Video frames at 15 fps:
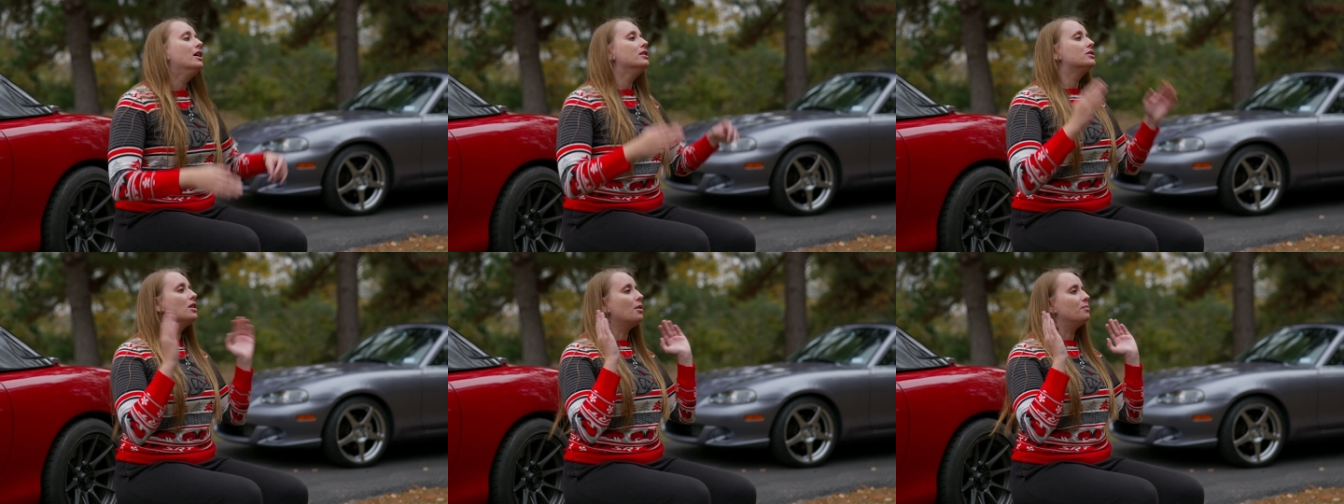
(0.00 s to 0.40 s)

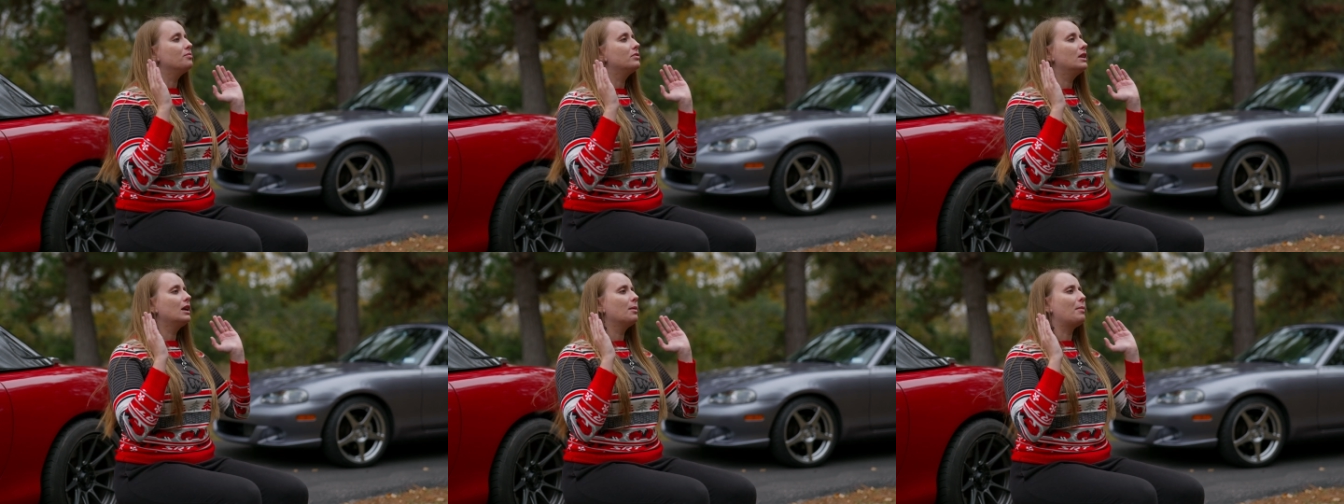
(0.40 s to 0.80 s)
So
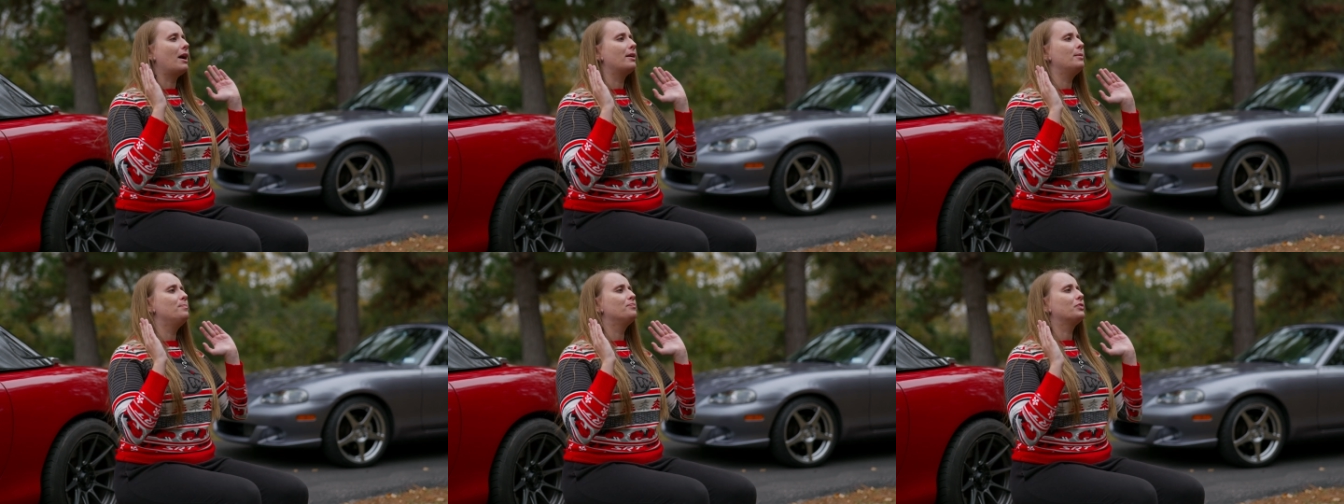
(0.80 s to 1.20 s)
think
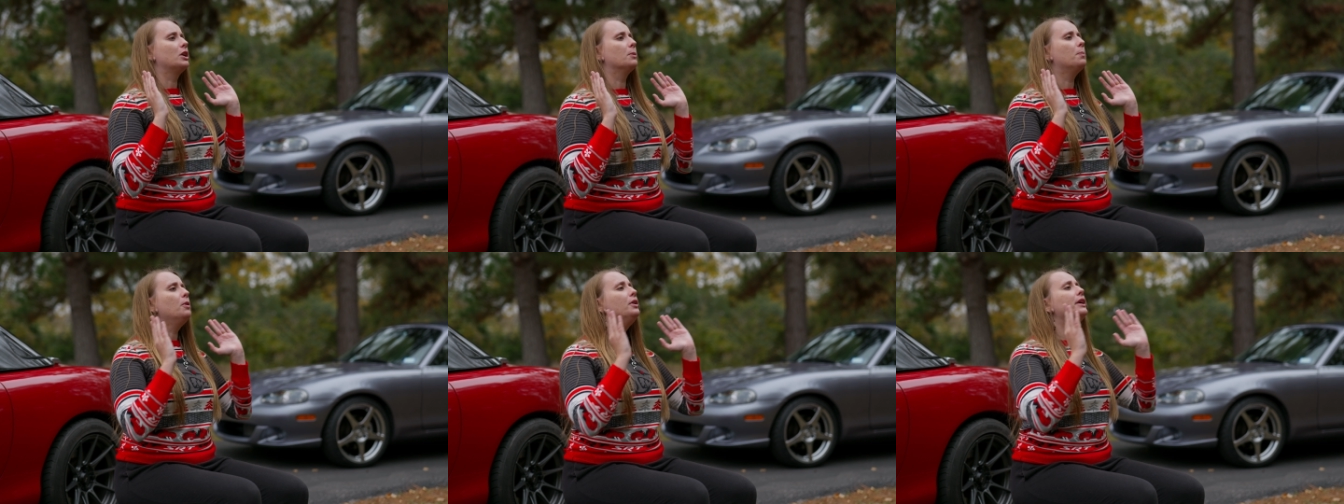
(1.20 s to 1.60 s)
about it.
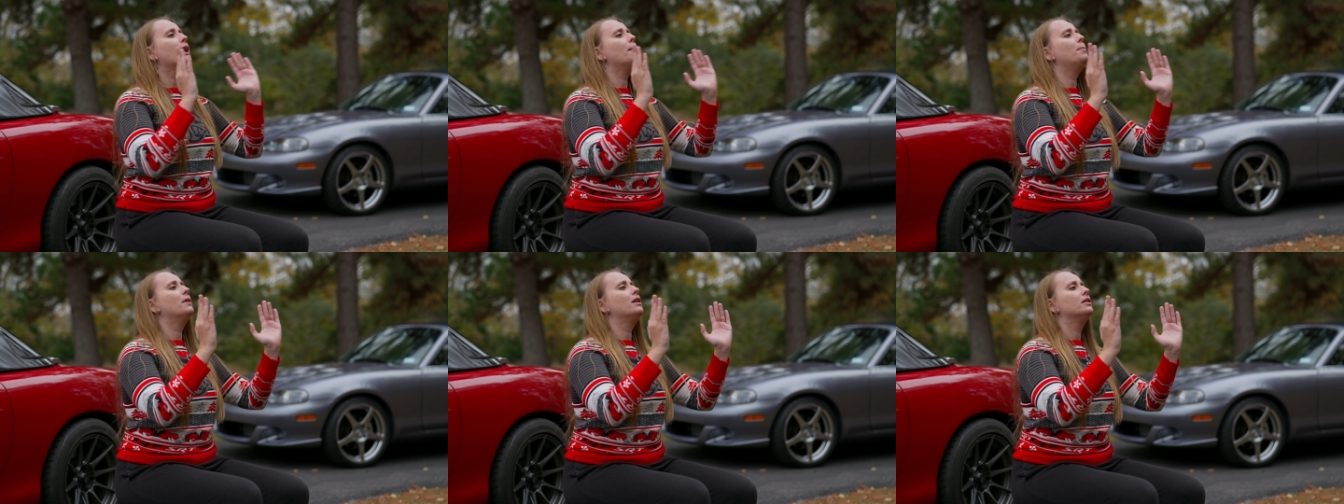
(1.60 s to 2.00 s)
You're pulling
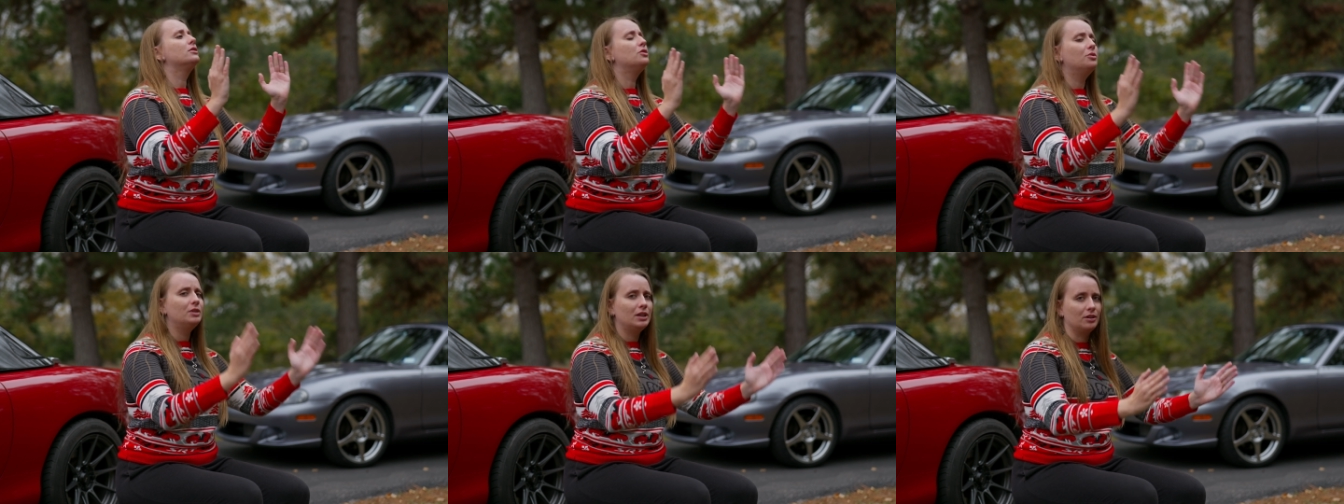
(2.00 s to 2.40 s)
up
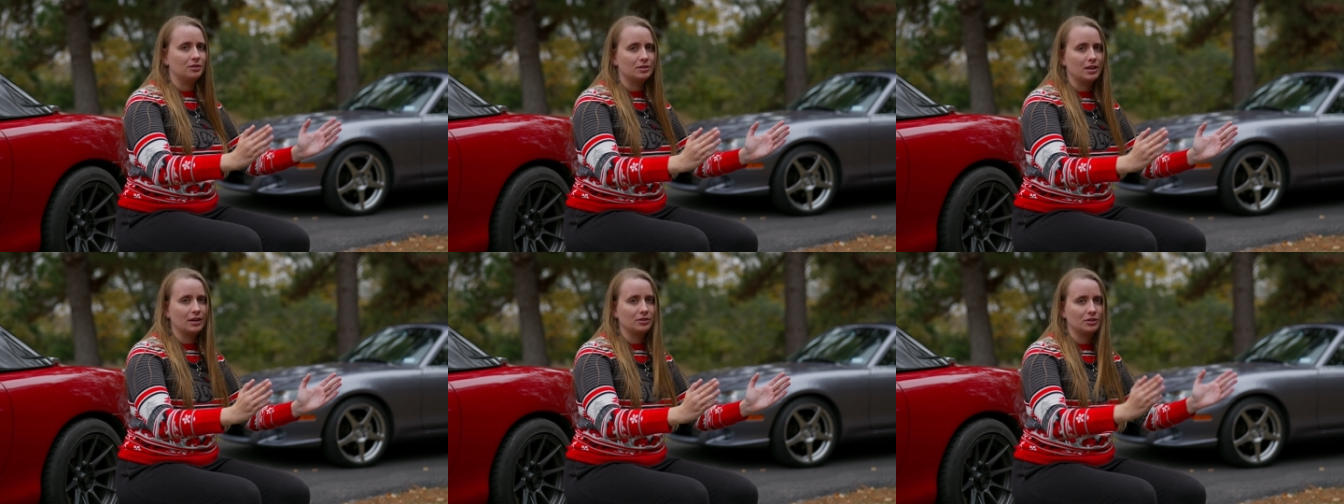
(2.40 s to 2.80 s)
to an
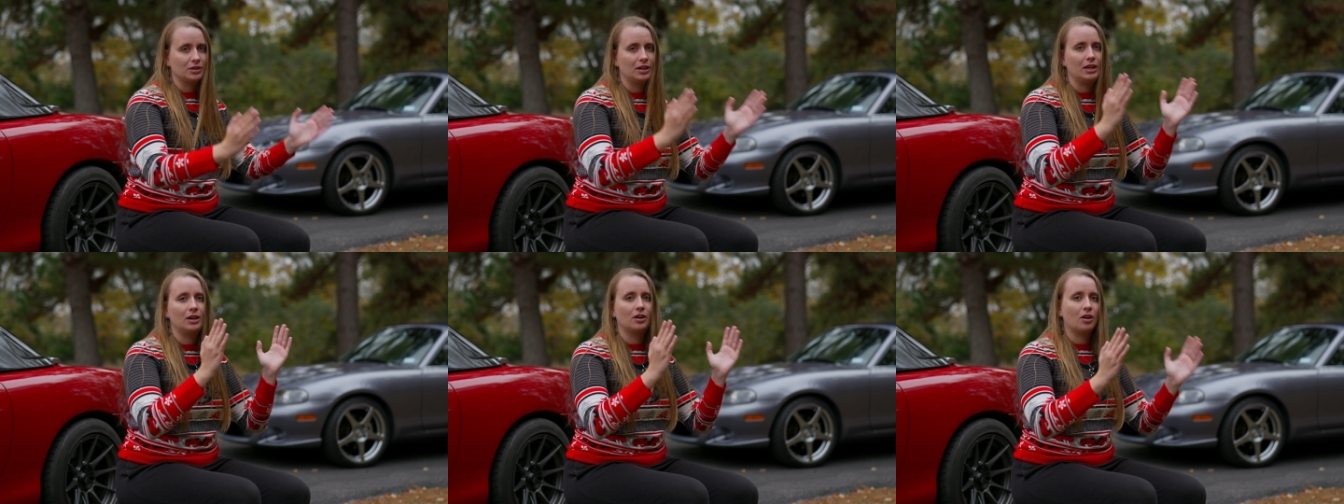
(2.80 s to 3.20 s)

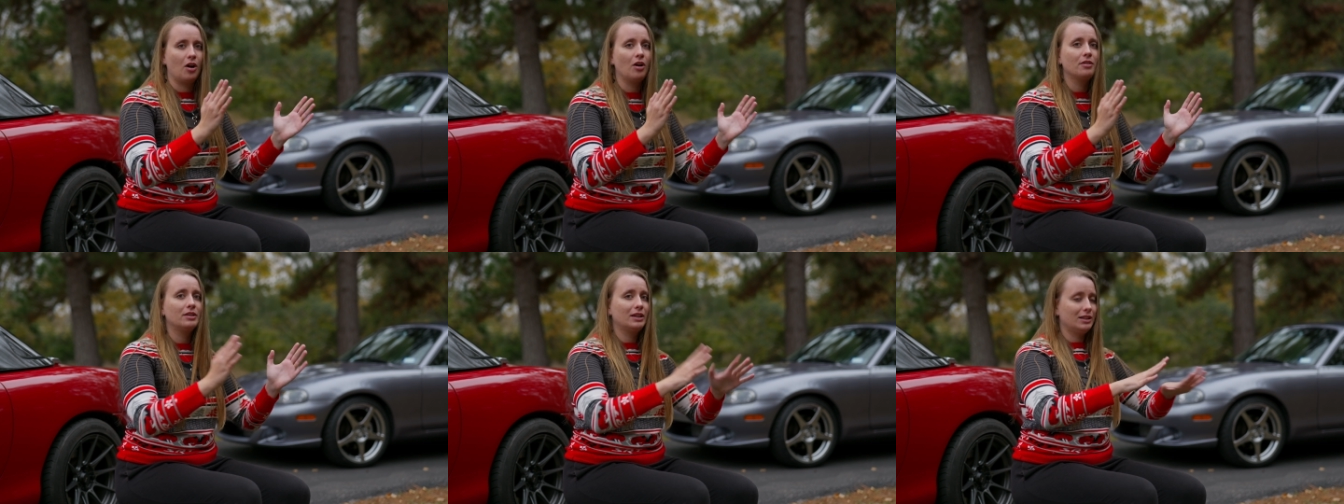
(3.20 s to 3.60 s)
intersection in a
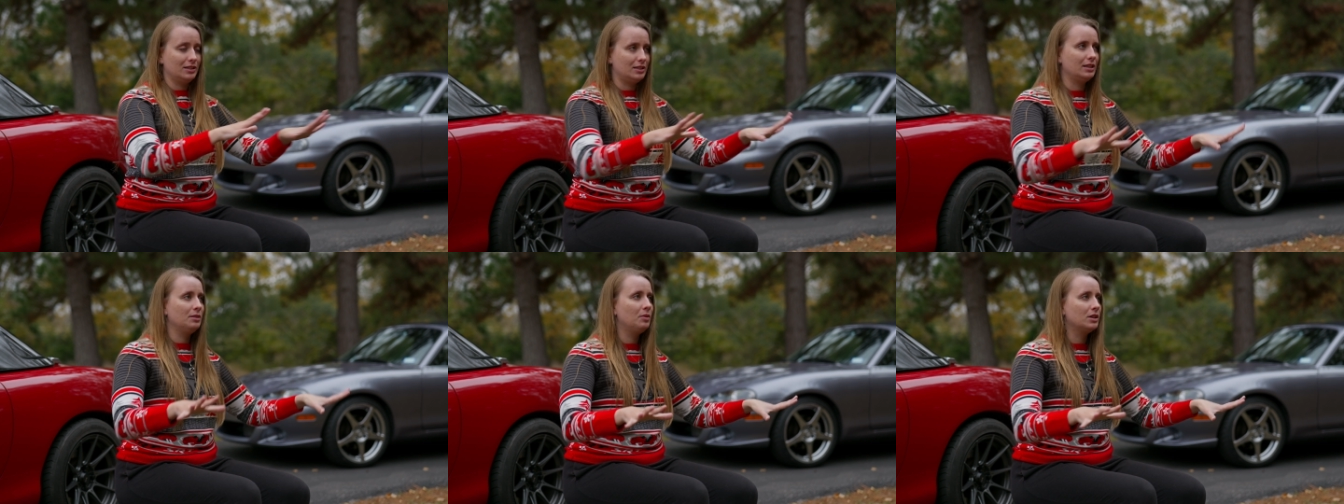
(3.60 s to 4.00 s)
car that can
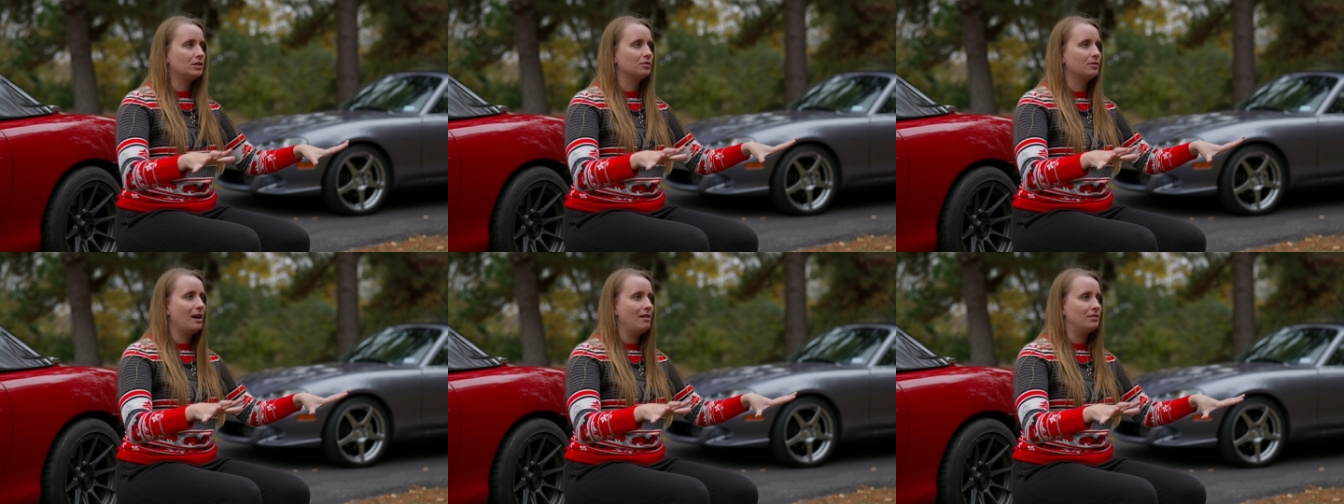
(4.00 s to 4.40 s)
see
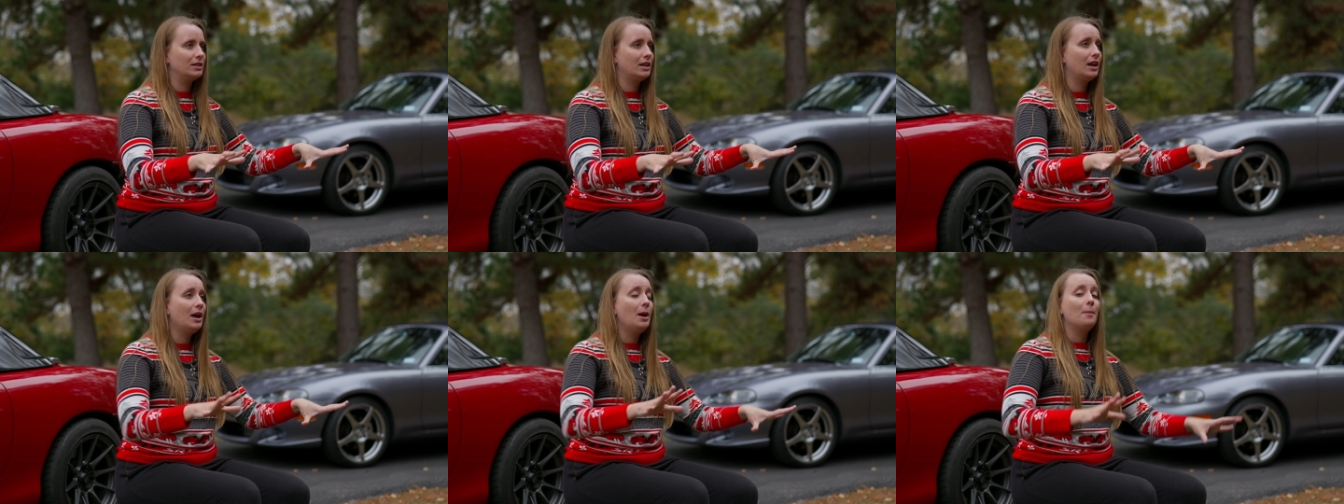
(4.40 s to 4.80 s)
what's around it,